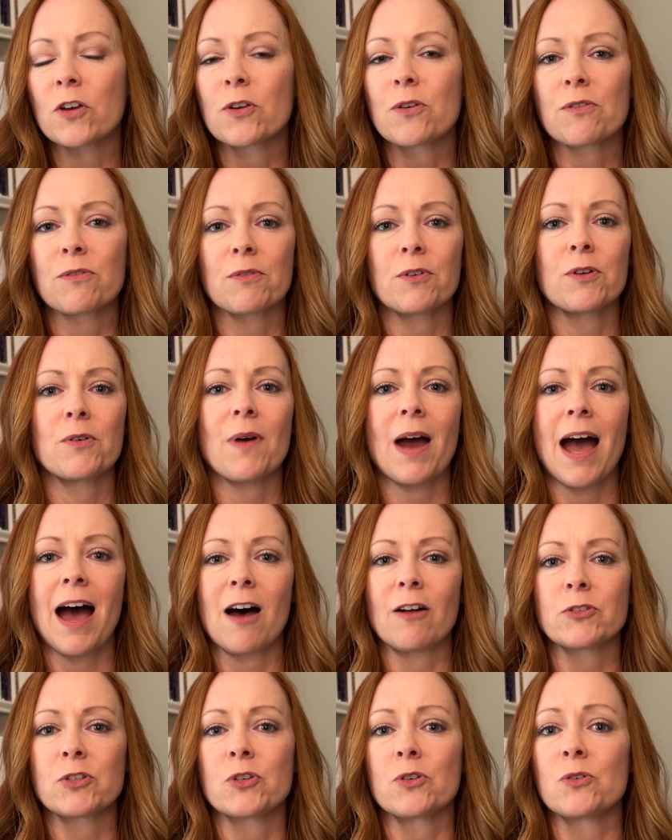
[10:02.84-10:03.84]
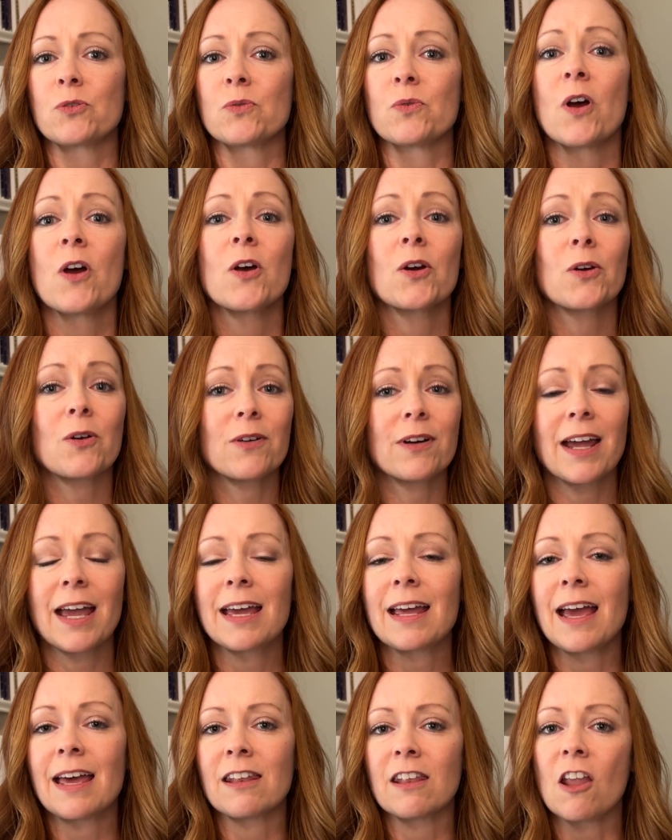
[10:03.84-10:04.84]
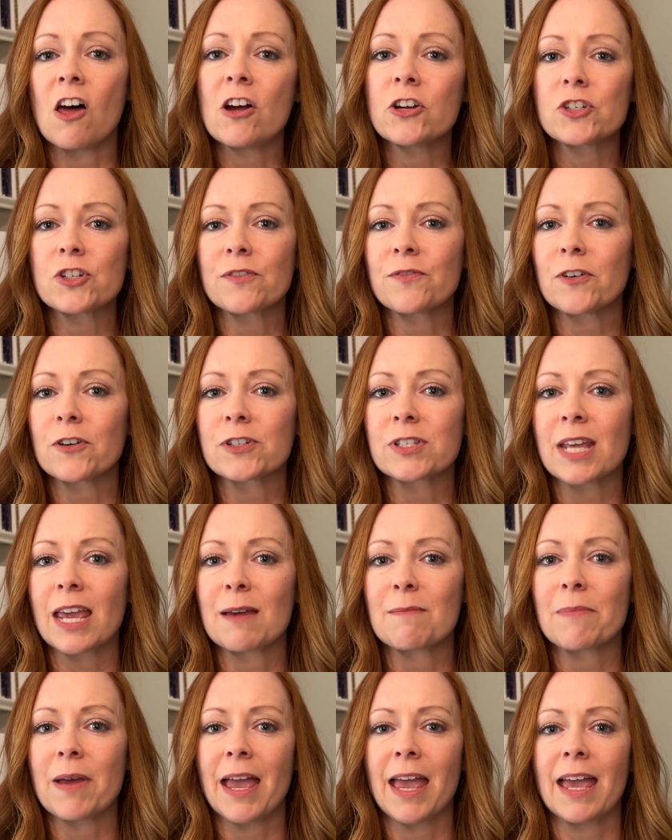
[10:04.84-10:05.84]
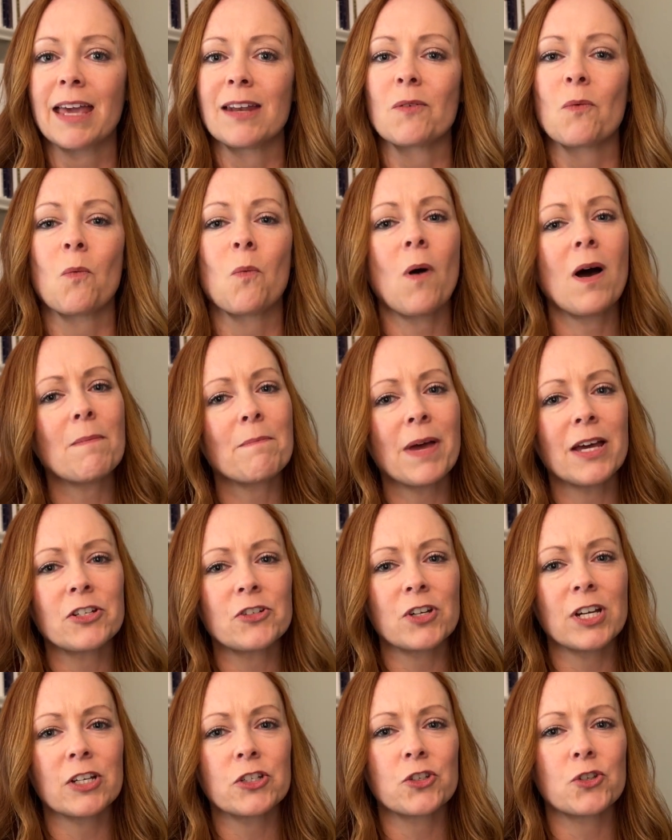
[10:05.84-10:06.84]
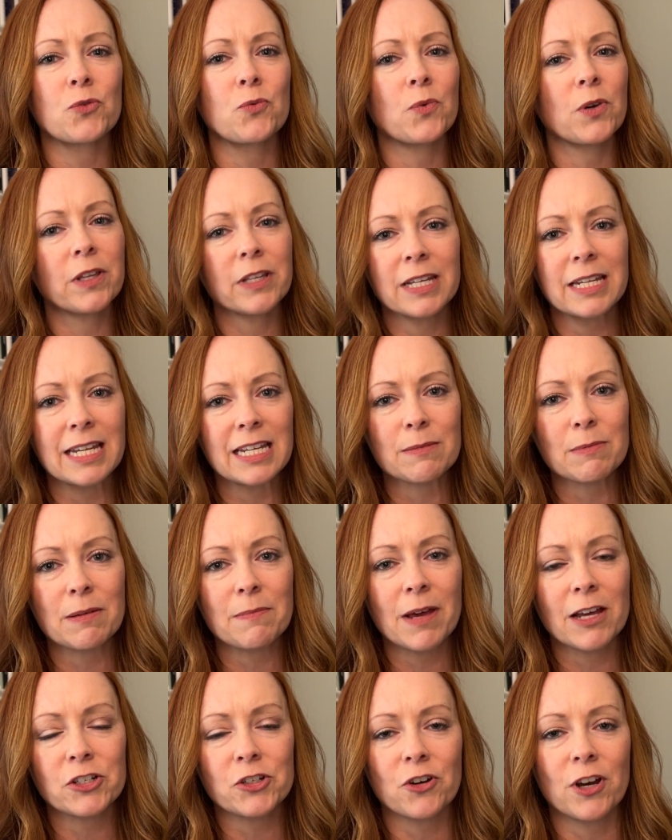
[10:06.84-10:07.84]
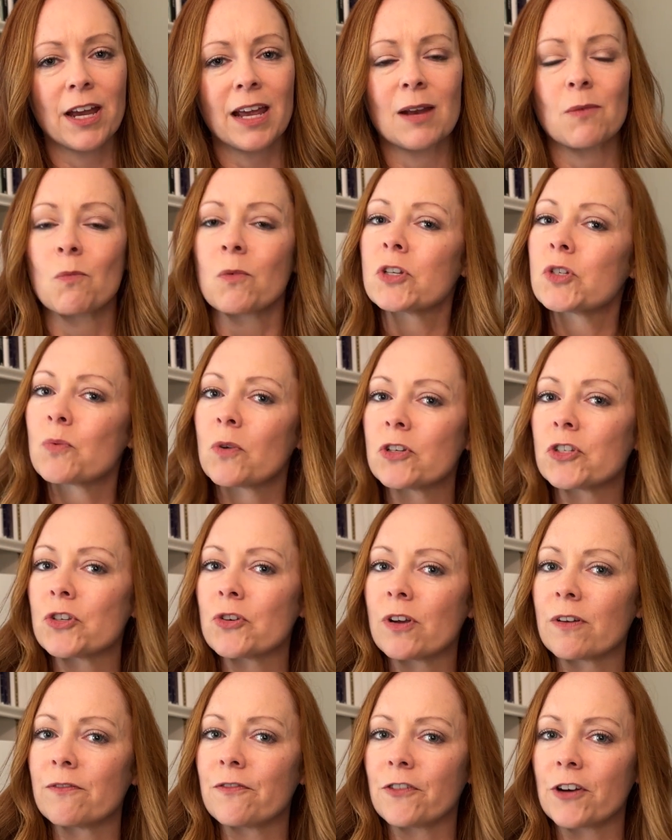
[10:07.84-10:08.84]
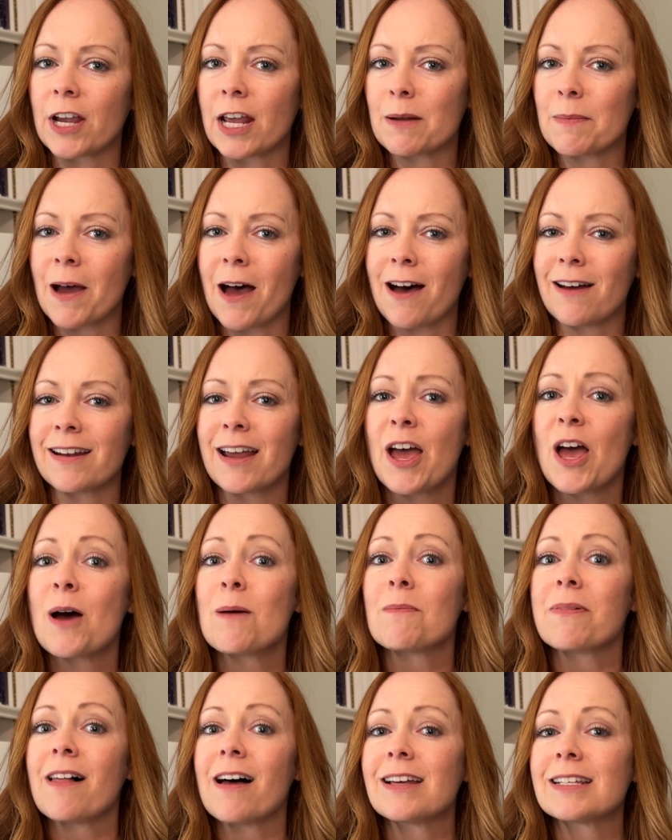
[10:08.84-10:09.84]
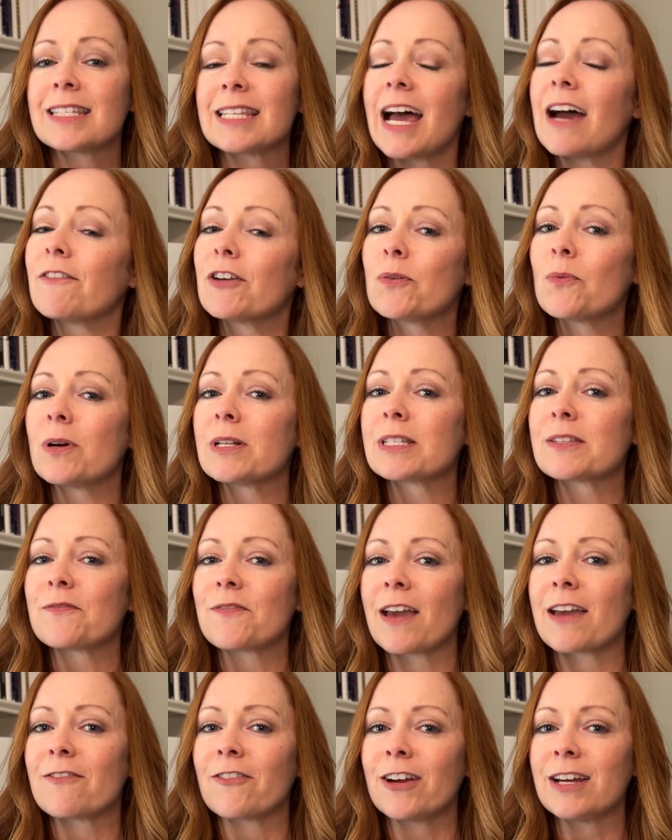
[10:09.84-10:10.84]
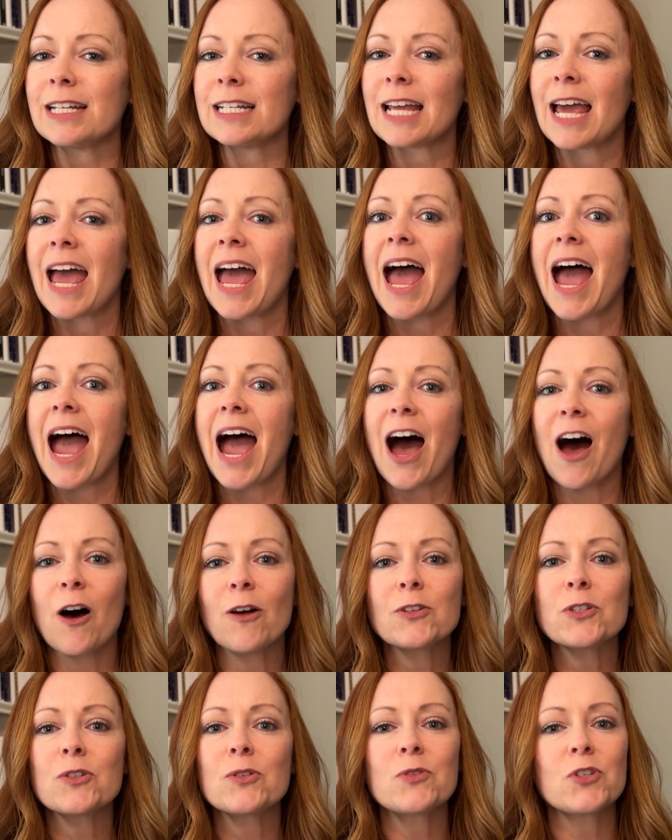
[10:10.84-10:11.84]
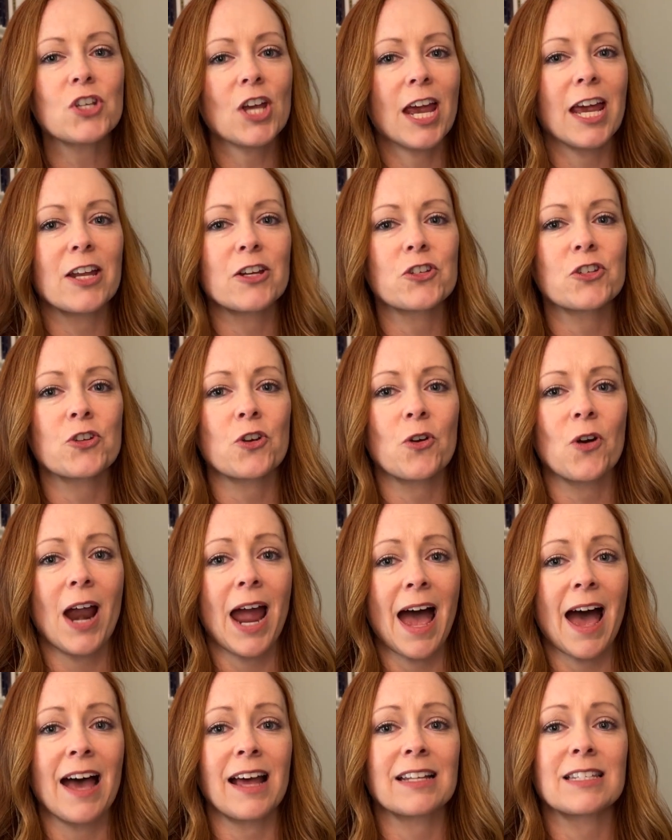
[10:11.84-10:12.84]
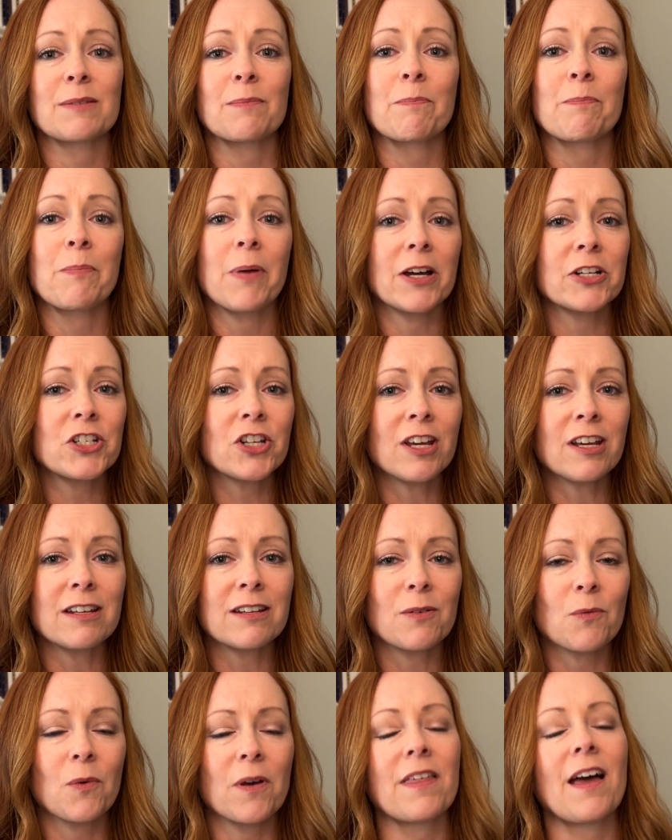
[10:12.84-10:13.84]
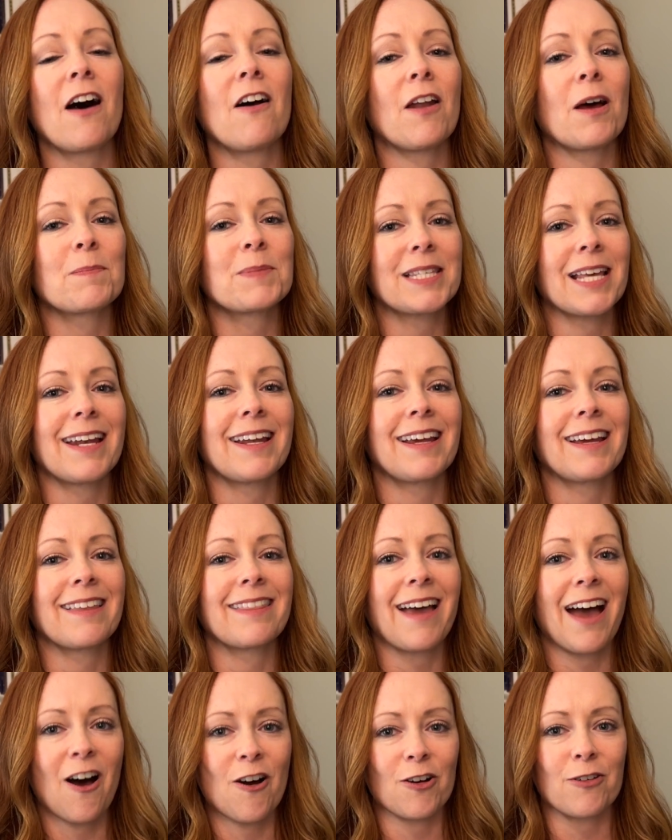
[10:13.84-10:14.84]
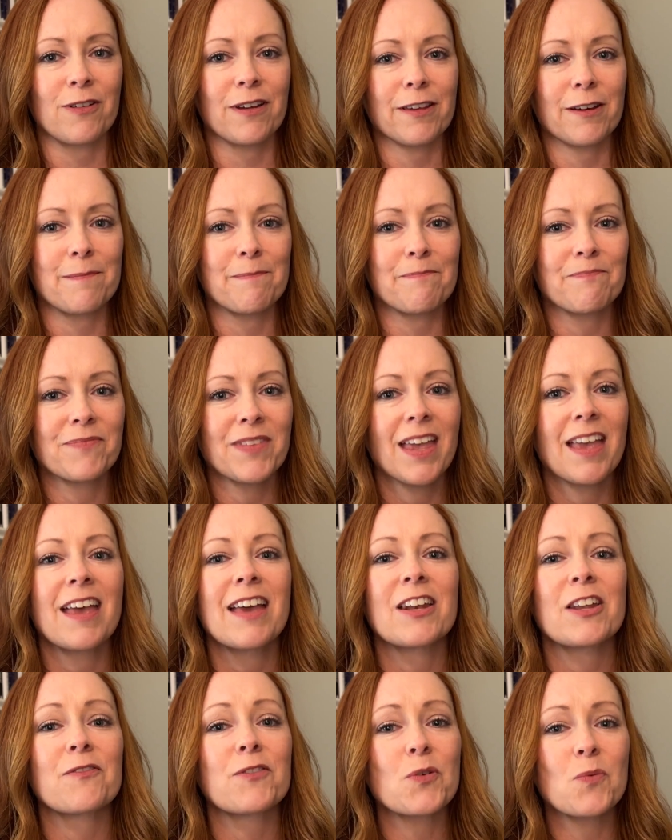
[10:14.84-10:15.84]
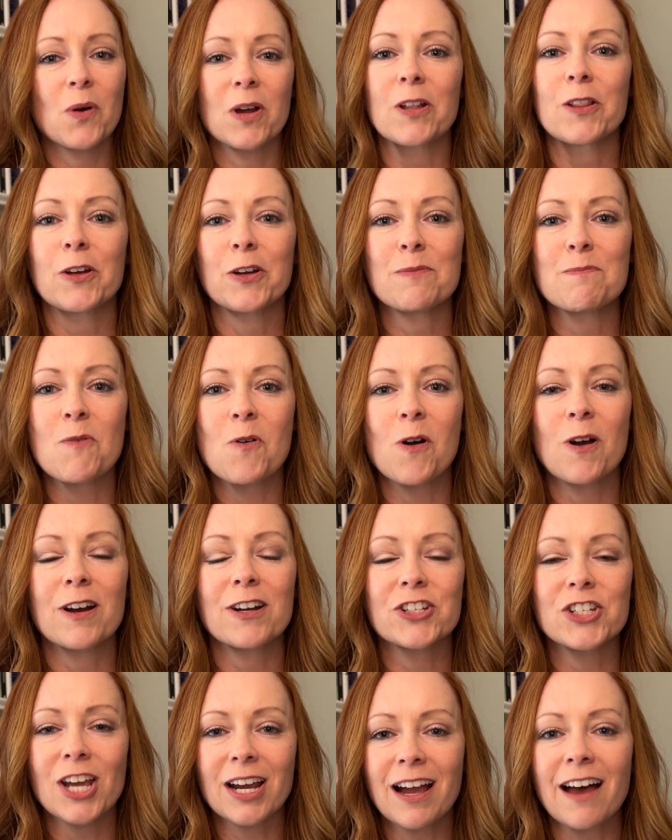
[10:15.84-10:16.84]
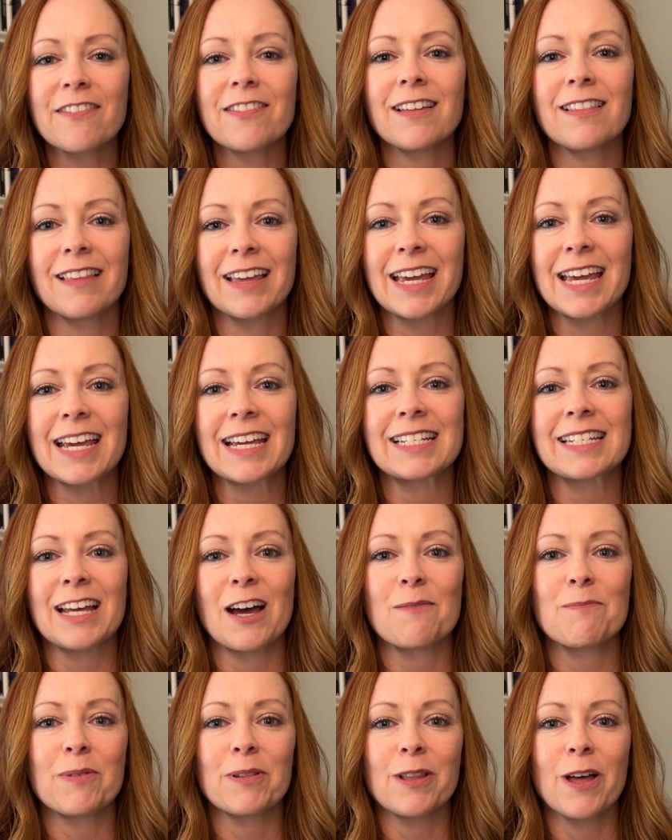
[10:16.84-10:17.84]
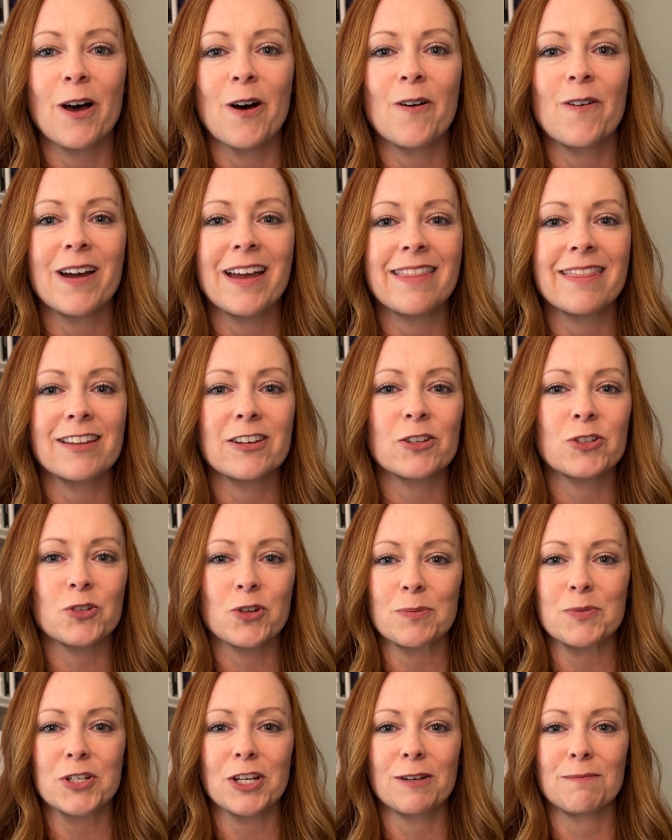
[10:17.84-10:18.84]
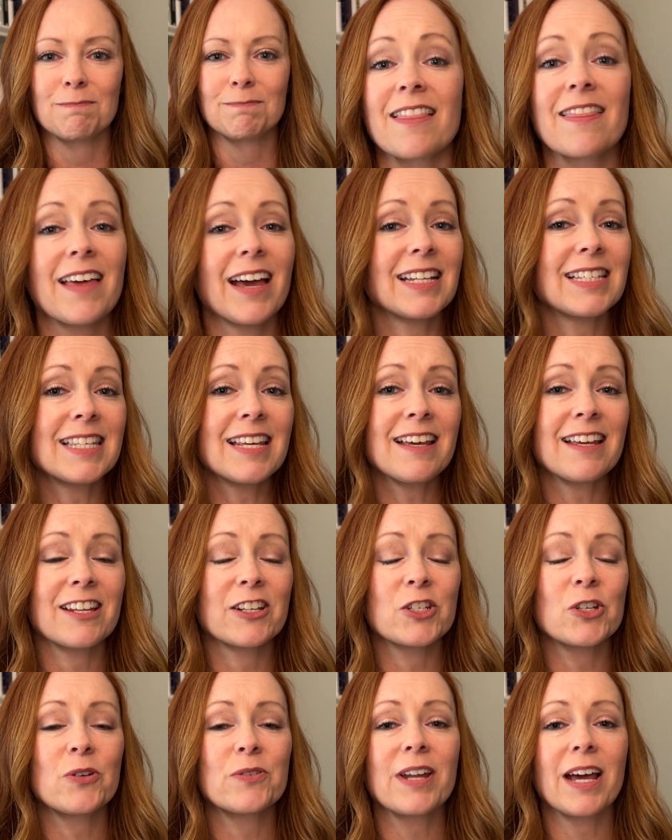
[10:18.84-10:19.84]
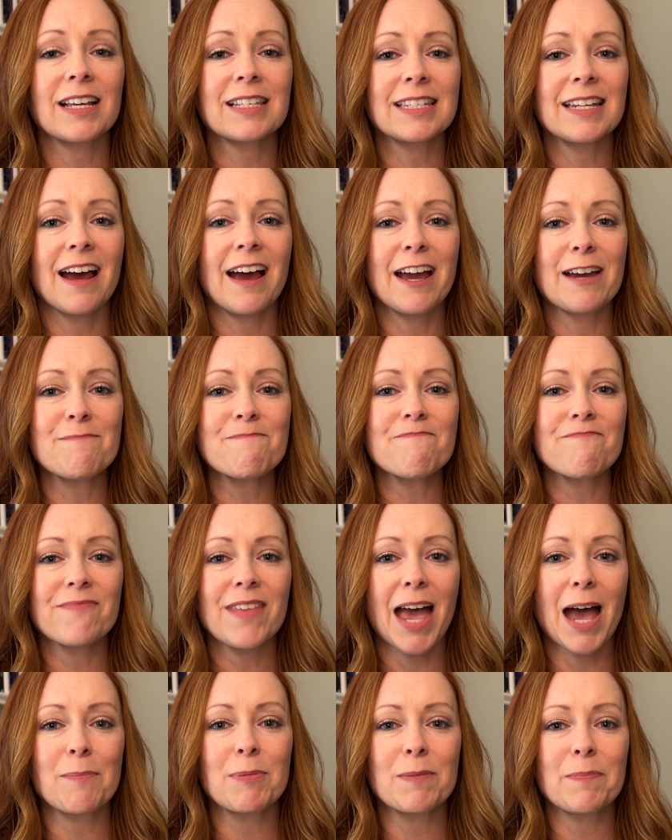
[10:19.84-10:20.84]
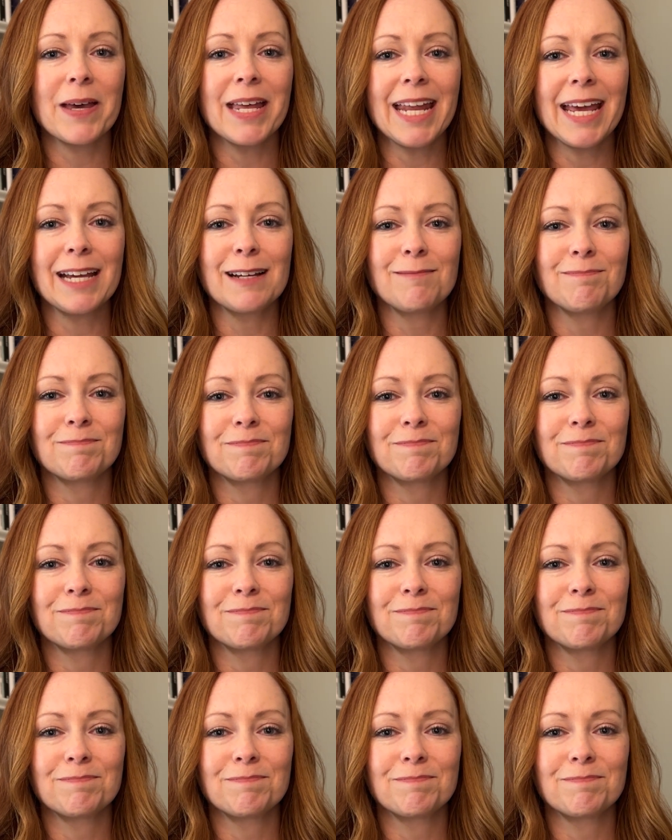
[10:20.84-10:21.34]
you through how to create and launch your first campaign, what metrics you really need to be measuring and which ones you can forget about, plus everyone's favorite, how to change your ads budget without upsetting the algorithm. If you want to learn more, check out the link down below in the description. That's it. Until next time, happy pinning.